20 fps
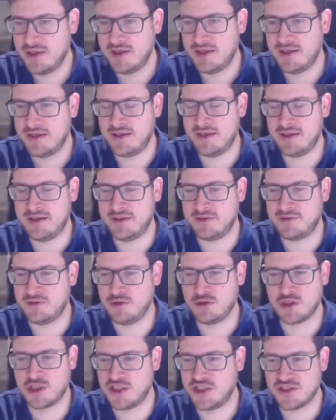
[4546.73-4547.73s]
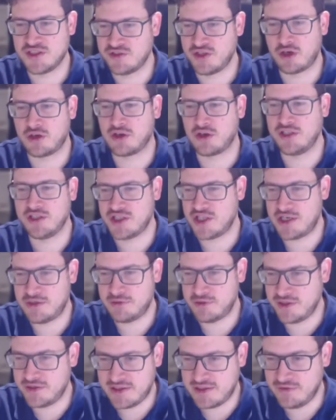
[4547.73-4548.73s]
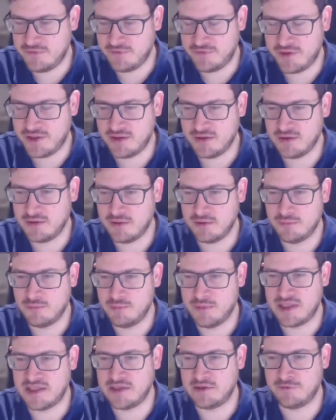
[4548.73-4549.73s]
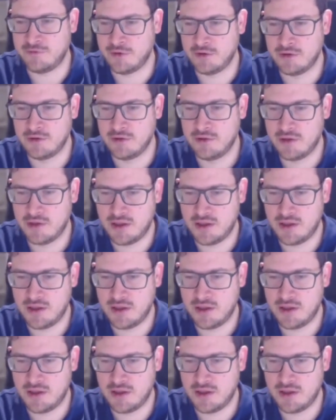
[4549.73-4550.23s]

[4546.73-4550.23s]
it's usually just not going to generate anything meaningful.